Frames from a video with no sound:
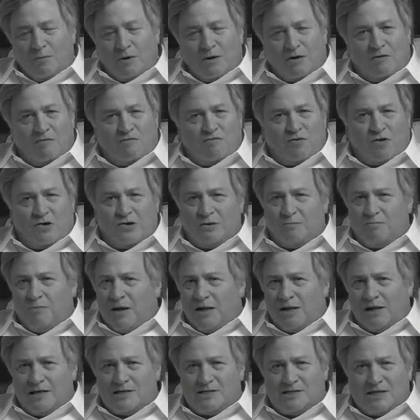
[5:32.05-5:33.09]
But on foreign
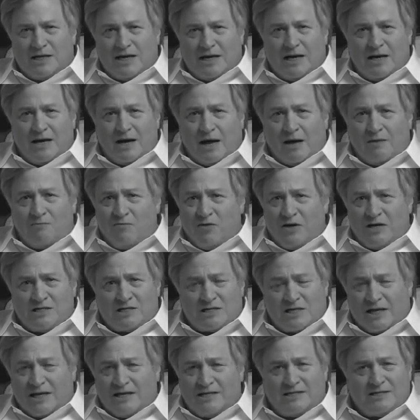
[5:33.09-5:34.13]
policy, he
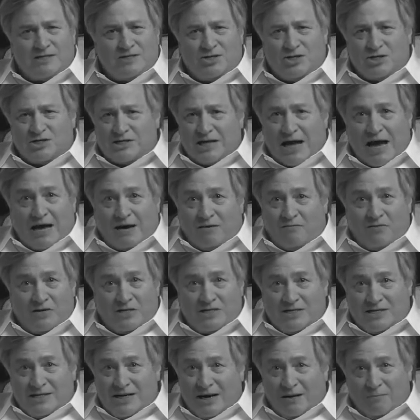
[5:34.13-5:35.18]
obviously is just out of
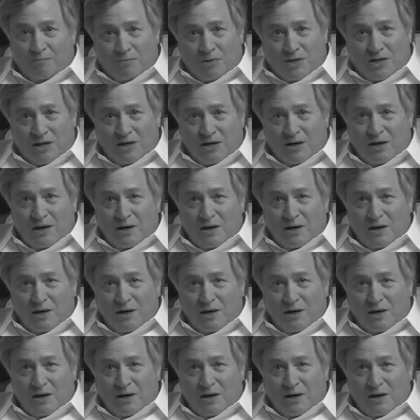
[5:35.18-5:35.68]
his depth.